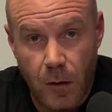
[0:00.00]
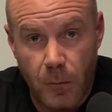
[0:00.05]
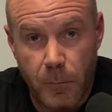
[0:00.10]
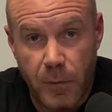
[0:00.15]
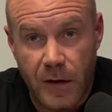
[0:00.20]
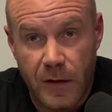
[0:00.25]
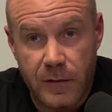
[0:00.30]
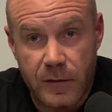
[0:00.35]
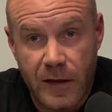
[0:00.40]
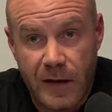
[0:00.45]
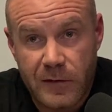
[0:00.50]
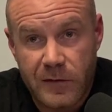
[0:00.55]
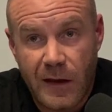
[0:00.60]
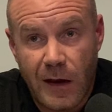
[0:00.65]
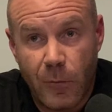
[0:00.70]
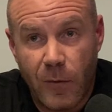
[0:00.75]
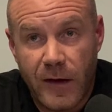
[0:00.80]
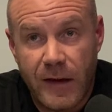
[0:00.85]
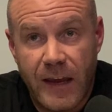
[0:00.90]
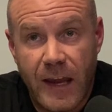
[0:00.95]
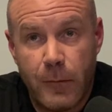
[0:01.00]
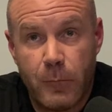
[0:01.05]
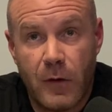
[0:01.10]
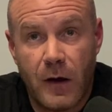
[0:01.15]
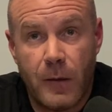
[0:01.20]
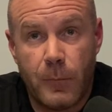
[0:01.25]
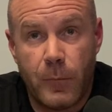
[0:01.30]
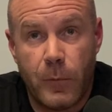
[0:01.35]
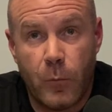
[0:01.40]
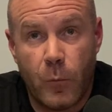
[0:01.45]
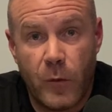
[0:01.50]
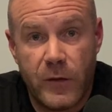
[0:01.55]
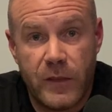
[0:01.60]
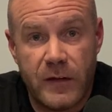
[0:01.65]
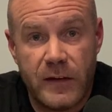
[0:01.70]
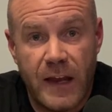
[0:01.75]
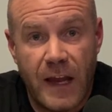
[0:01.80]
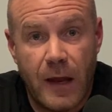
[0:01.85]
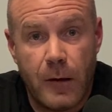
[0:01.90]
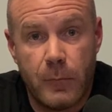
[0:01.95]
But that's how I came up with the
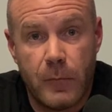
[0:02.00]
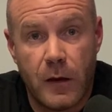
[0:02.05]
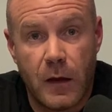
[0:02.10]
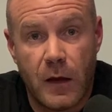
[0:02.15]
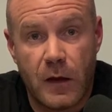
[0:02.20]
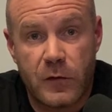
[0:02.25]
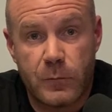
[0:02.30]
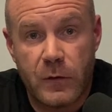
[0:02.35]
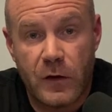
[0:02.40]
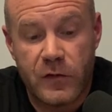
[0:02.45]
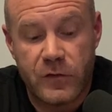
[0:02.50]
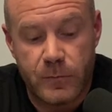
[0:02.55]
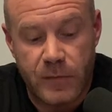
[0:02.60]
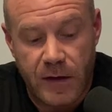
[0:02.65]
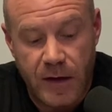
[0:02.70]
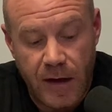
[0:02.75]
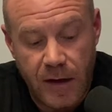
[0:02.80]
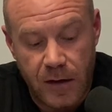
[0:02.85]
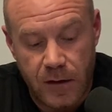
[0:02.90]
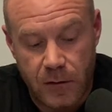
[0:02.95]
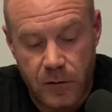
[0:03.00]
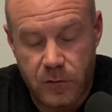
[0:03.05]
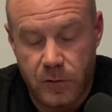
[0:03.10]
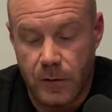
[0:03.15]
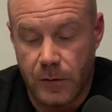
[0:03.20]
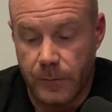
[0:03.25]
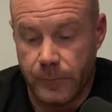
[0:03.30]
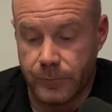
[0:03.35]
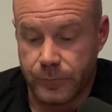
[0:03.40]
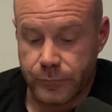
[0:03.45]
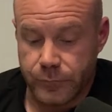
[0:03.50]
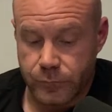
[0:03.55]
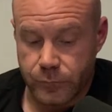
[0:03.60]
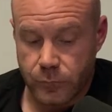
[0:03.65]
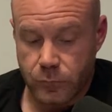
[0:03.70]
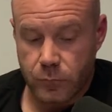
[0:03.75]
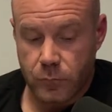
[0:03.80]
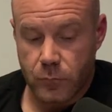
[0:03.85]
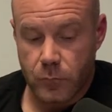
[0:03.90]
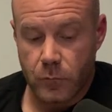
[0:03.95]
name Explosive Mechanics.
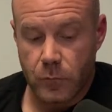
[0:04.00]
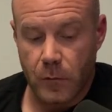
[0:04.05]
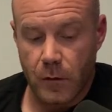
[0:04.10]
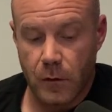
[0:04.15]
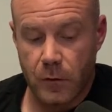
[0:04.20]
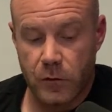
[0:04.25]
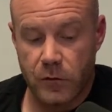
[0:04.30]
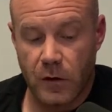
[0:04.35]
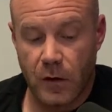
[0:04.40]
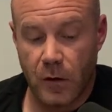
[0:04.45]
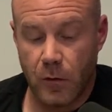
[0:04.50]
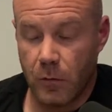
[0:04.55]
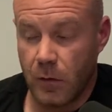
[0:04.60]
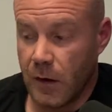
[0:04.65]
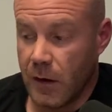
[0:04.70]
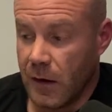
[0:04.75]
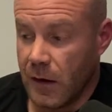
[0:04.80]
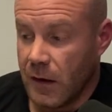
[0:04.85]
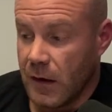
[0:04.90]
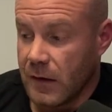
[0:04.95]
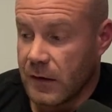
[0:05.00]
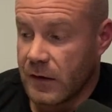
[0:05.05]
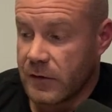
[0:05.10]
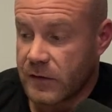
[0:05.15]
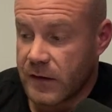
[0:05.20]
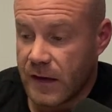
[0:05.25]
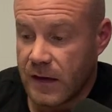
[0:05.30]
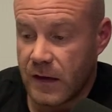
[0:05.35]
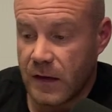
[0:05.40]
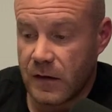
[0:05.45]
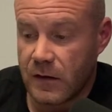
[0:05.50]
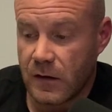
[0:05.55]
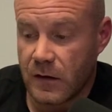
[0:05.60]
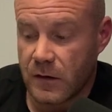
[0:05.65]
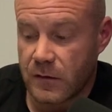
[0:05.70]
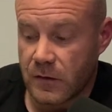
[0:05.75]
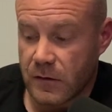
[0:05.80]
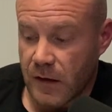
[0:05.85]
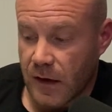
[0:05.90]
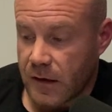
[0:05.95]
And so let's get
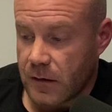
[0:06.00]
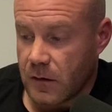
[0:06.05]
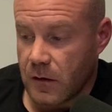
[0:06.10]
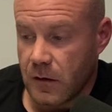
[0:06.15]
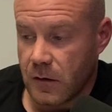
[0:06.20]
into like